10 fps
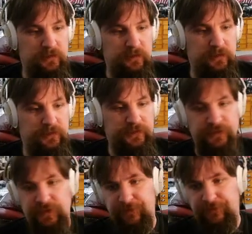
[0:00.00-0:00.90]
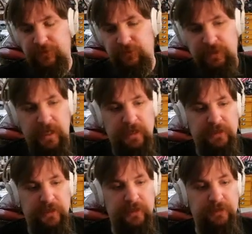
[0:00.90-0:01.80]
Such as that fuel
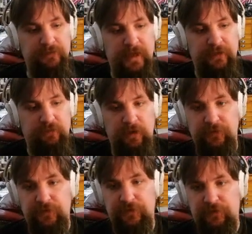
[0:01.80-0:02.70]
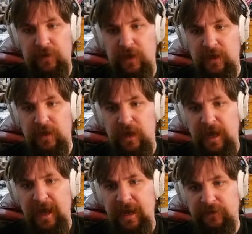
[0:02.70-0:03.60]
canteen, as well as this
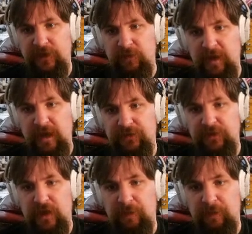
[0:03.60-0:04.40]
handgun magazine.